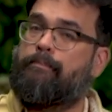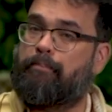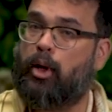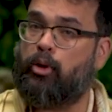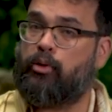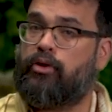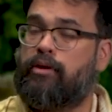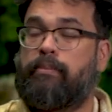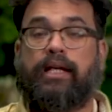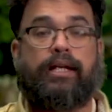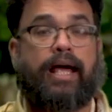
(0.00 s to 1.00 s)
Both
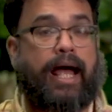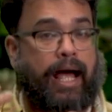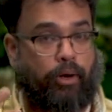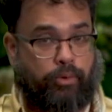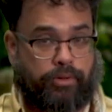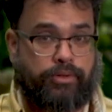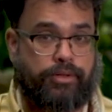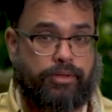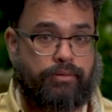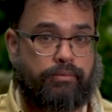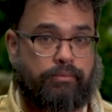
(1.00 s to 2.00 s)
mean
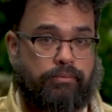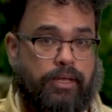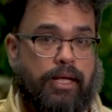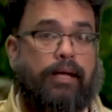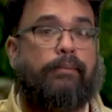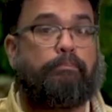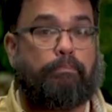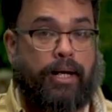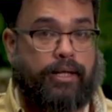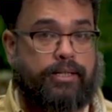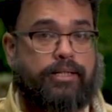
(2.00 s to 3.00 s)
ours,
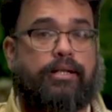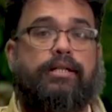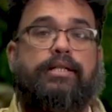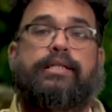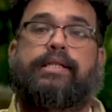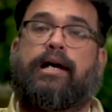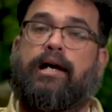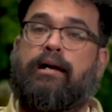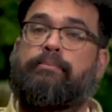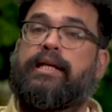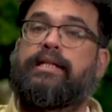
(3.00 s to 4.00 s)
but
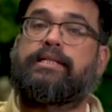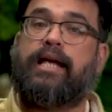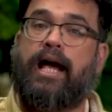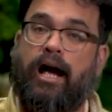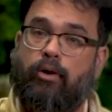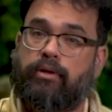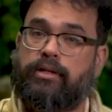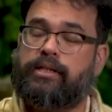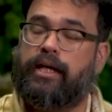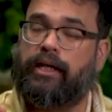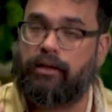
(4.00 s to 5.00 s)
ta means
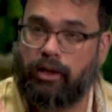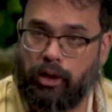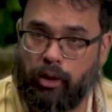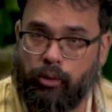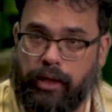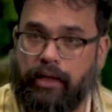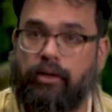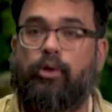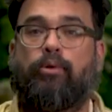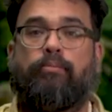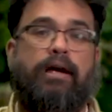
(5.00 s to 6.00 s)
ours including
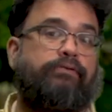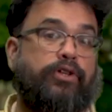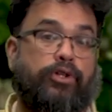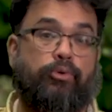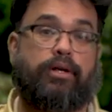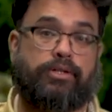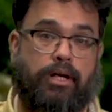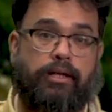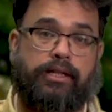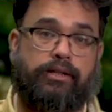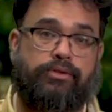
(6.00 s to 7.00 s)
whomever you are
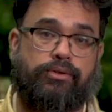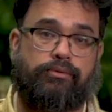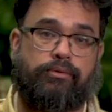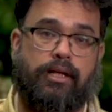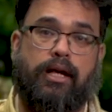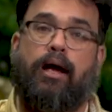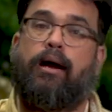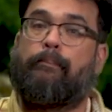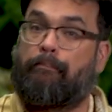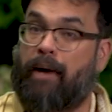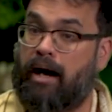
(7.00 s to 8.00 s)
talking to.
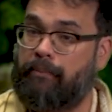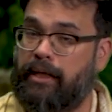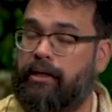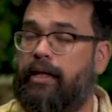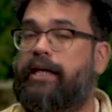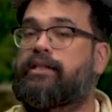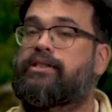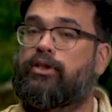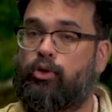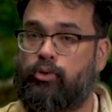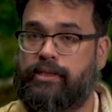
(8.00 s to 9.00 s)
Mami
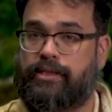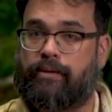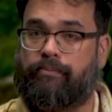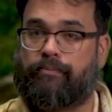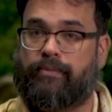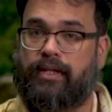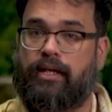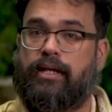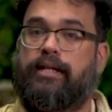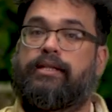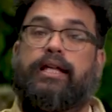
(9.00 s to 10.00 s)
excludes them.
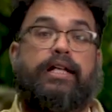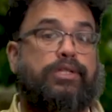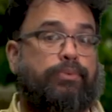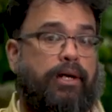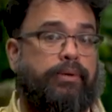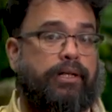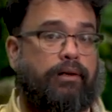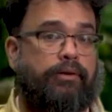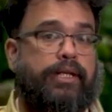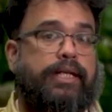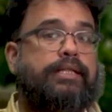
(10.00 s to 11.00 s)
That is why we
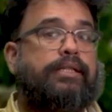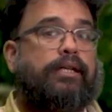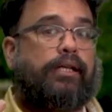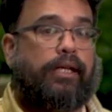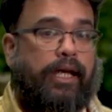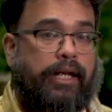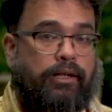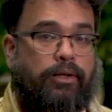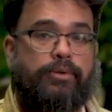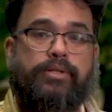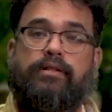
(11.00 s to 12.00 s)
call these
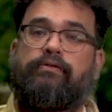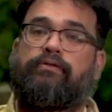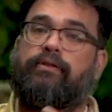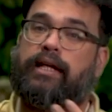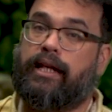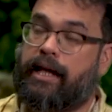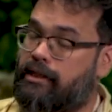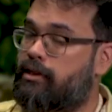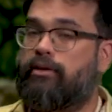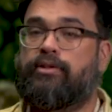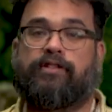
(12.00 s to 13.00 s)
inclusive and
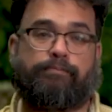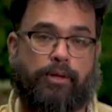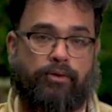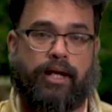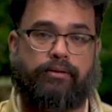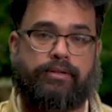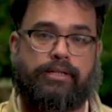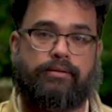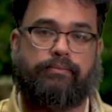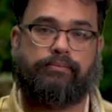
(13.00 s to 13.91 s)
exclusive pronouns.